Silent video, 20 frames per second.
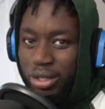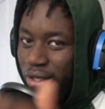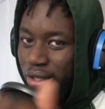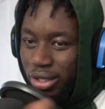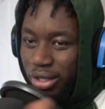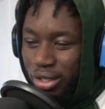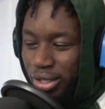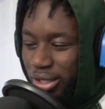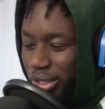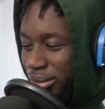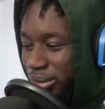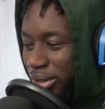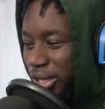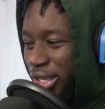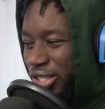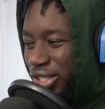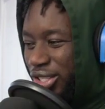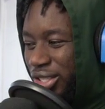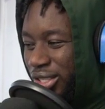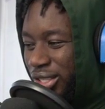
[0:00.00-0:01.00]
it seems like
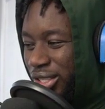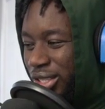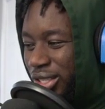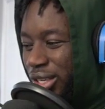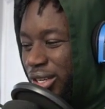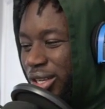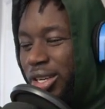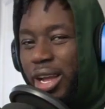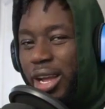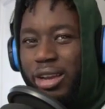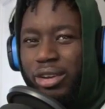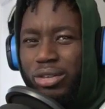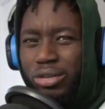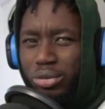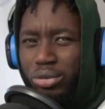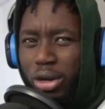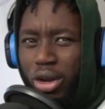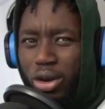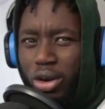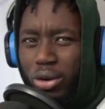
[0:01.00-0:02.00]
she's in a kind of
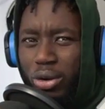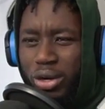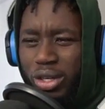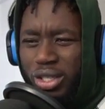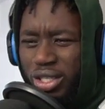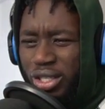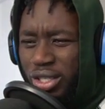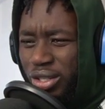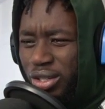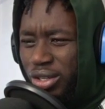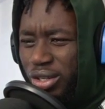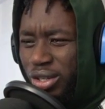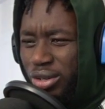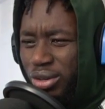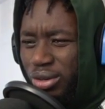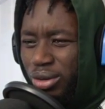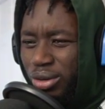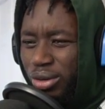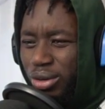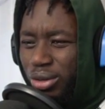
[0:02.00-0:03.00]
recording studio
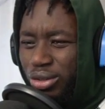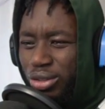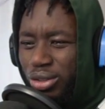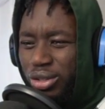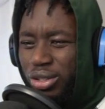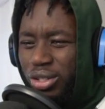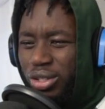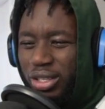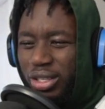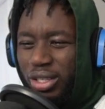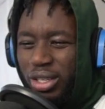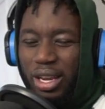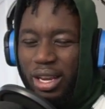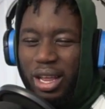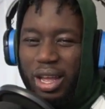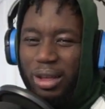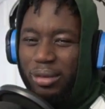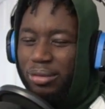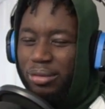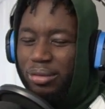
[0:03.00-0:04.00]
or just in a
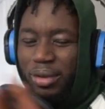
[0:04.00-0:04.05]
live